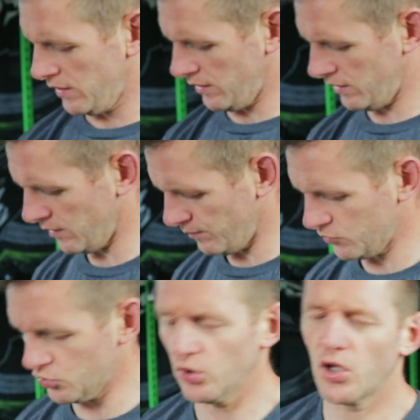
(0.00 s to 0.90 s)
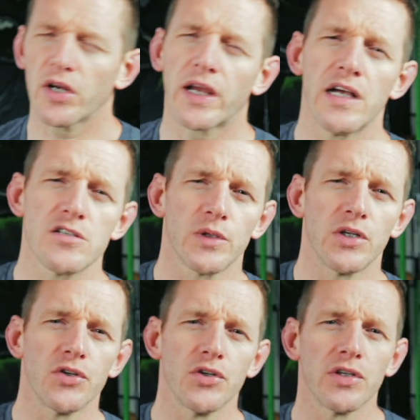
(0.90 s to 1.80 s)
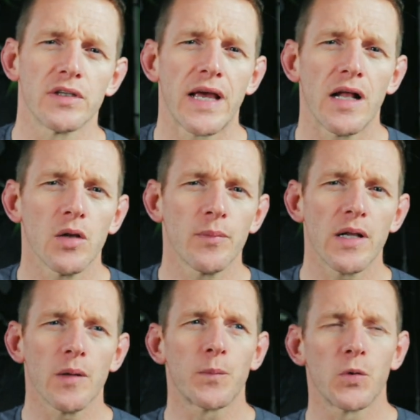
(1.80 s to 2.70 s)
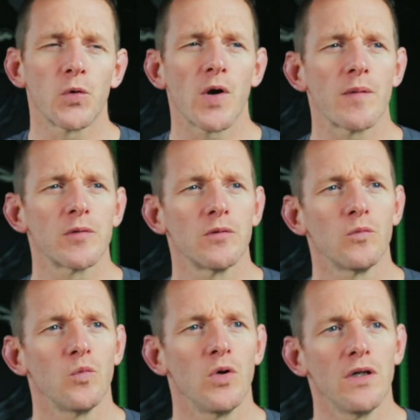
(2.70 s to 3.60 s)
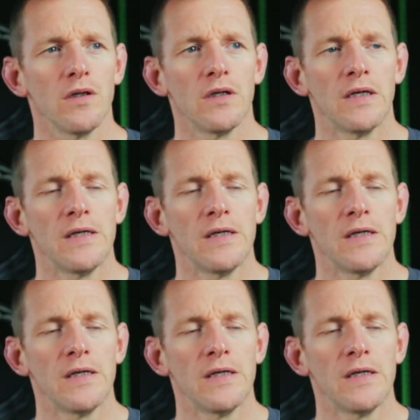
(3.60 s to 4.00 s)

Um, so a lot of guys when they're doing kettlebell programming will